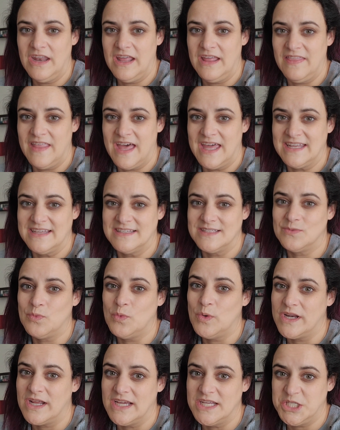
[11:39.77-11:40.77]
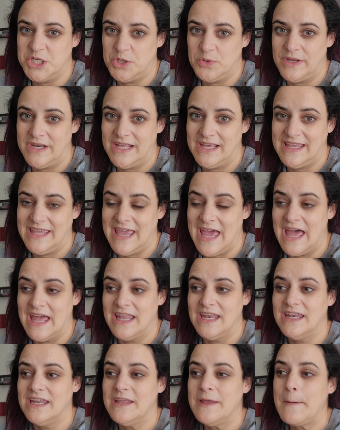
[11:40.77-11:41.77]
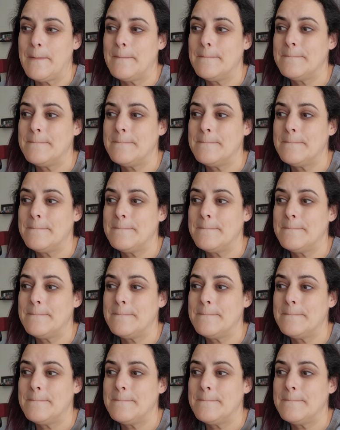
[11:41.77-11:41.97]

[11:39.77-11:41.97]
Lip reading: and that is, would I do it again?